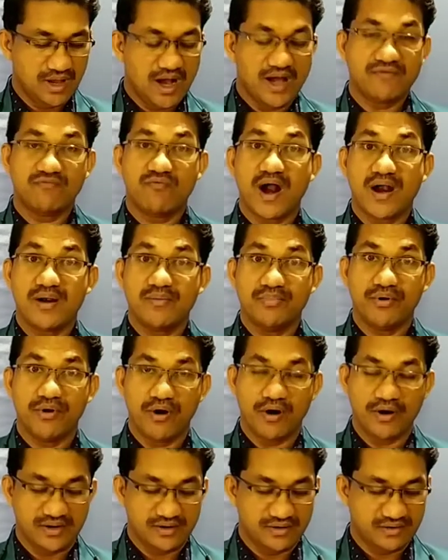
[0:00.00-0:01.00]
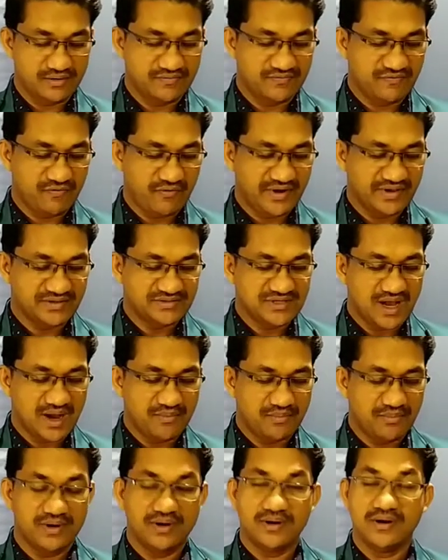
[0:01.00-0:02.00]
At one point, for
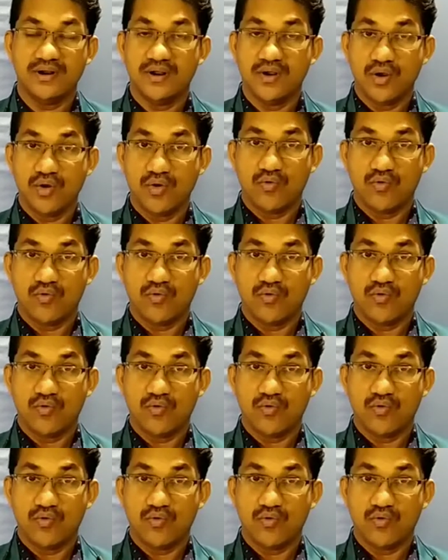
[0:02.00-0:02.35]
example,